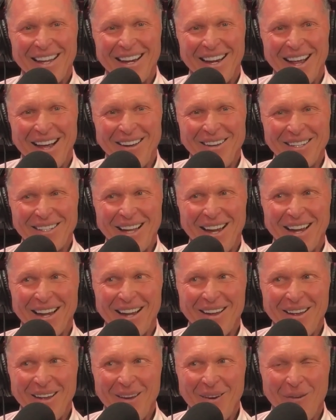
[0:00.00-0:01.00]
It's
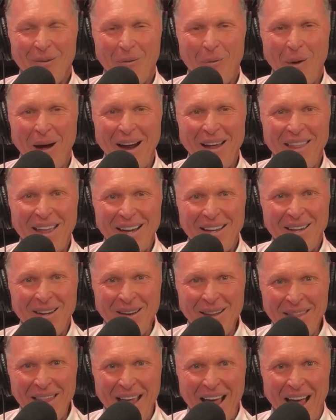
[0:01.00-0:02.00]
like, why are they
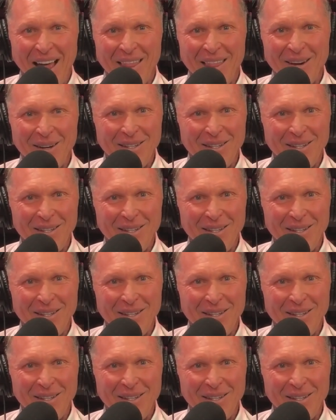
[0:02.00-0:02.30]
doing that?